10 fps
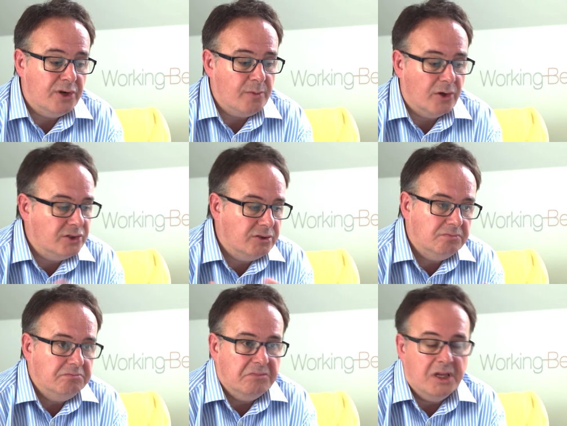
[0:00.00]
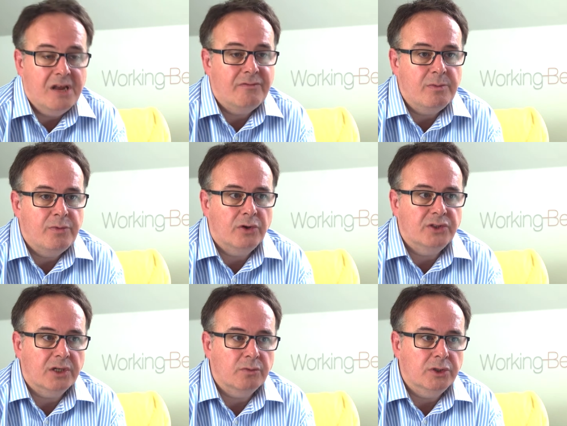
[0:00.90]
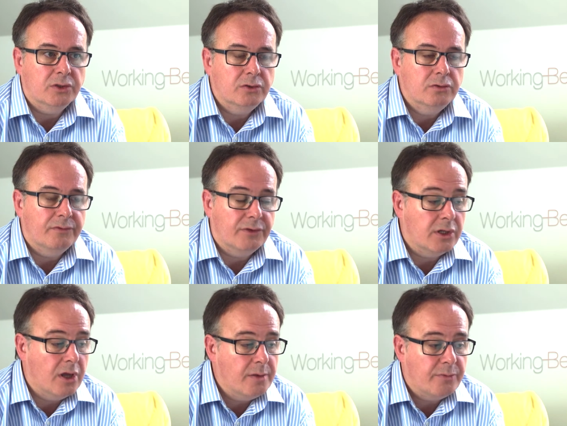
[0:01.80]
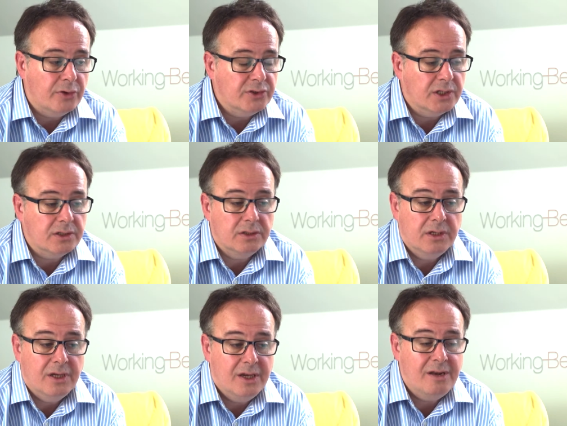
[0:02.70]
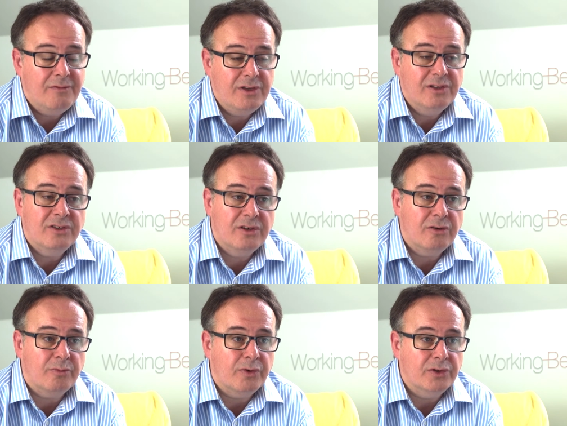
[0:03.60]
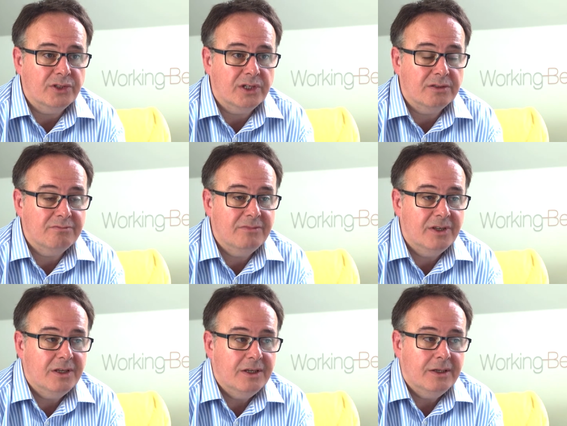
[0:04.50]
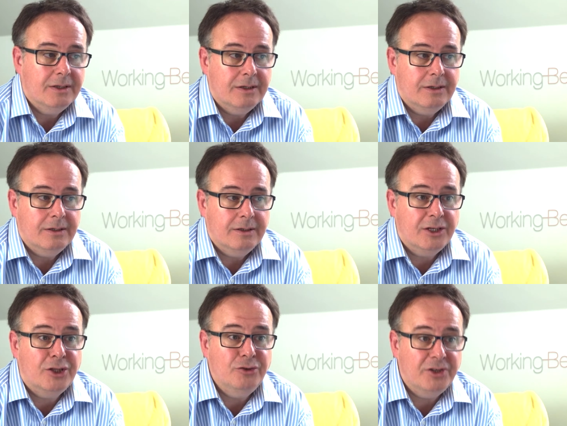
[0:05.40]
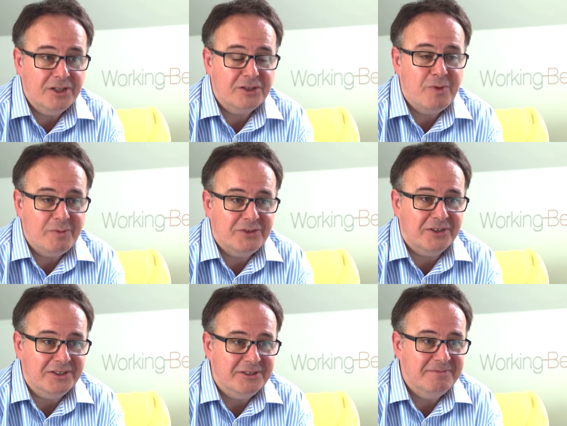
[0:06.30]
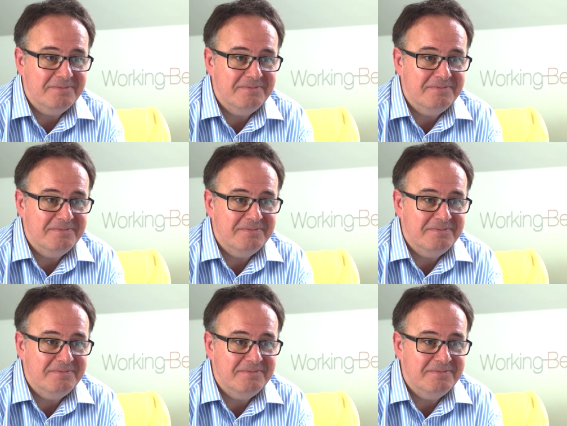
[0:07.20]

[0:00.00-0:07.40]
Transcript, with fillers: pretty much in every project we do, every client project, and every internal project, uh, including this website.